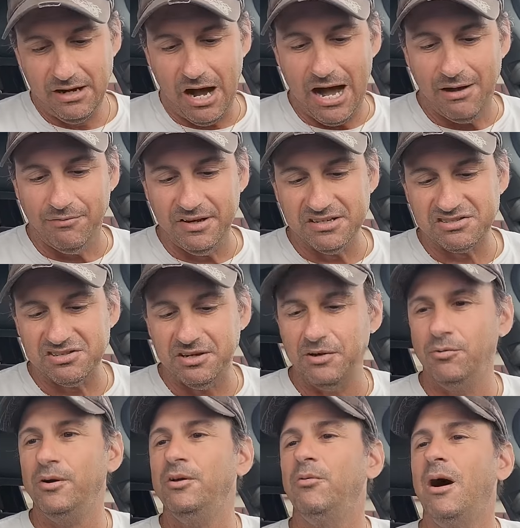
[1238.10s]
Obviously,
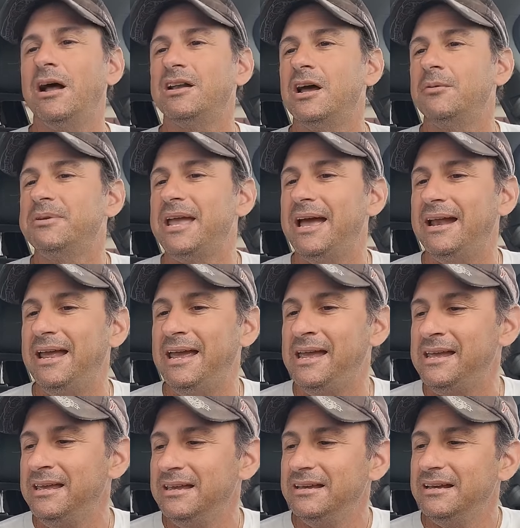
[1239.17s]
we wound up
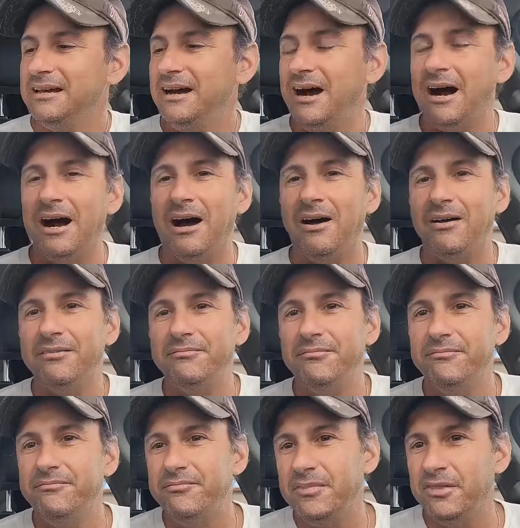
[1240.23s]
getting uh,
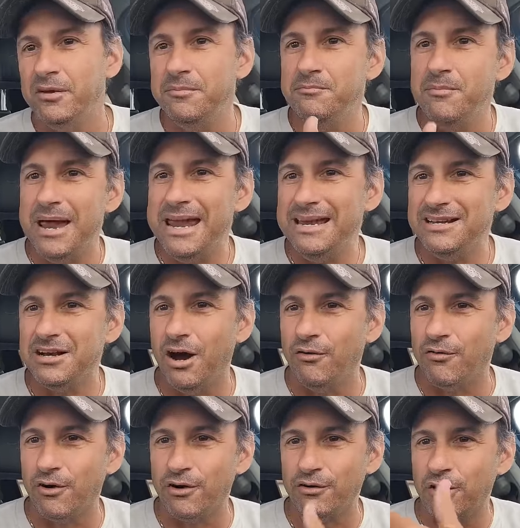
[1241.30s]
the main
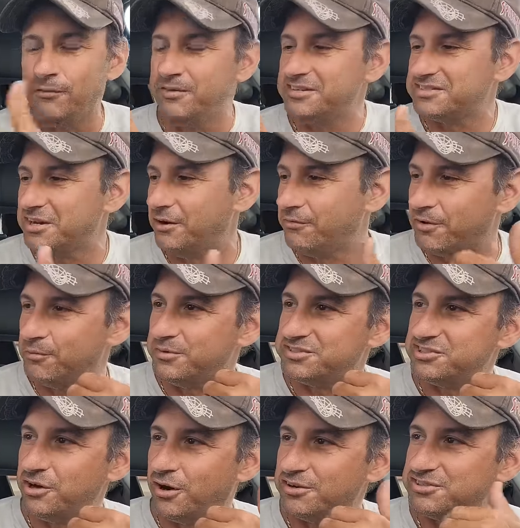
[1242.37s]
cover. Love this cover with
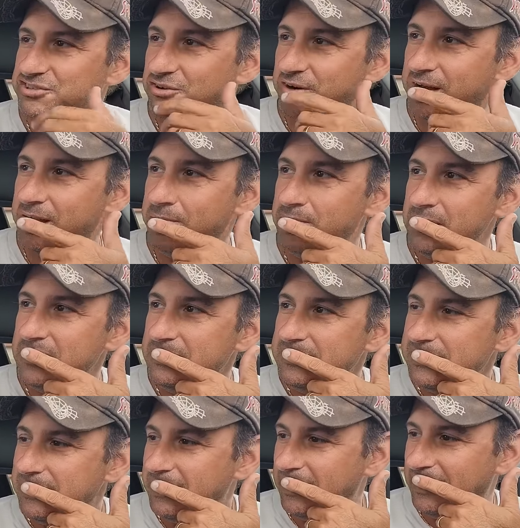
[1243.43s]
Starscream
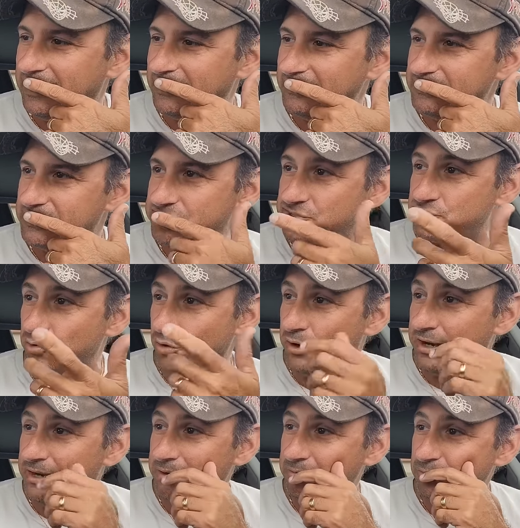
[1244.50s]
uh,
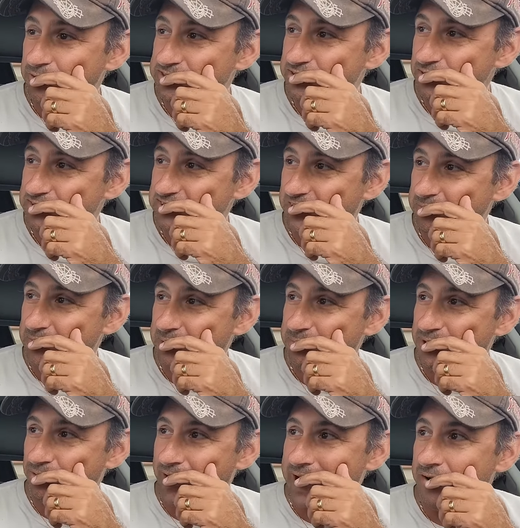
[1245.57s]
destroying, which looks like
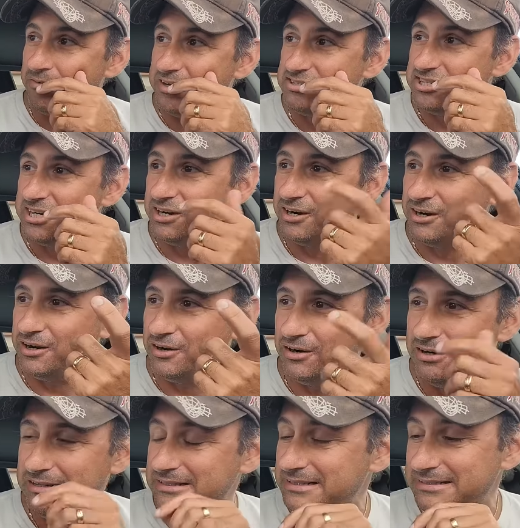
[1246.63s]
maybe Ravage
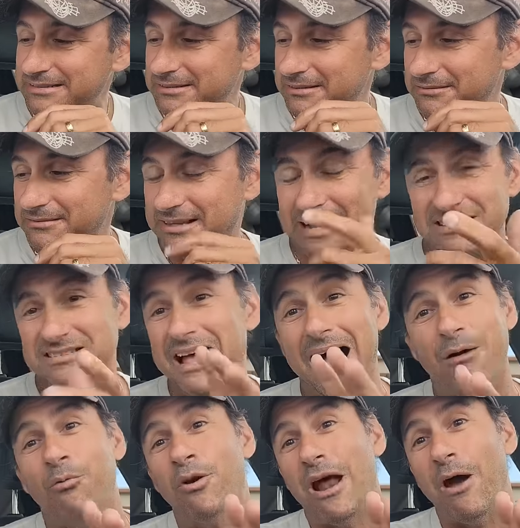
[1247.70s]
here. That's
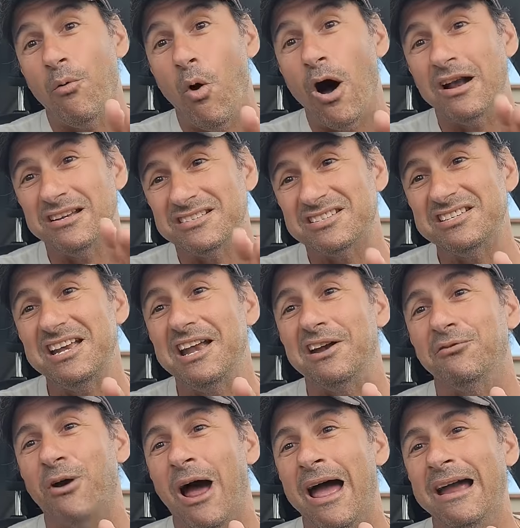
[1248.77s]
not what I want to
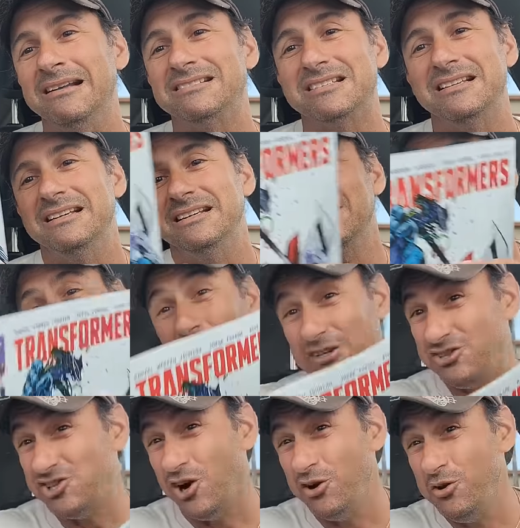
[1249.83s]
see, right? Do I
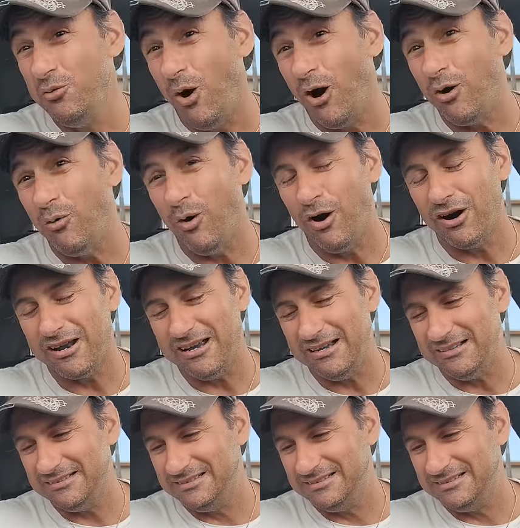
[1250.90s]
show you artwork?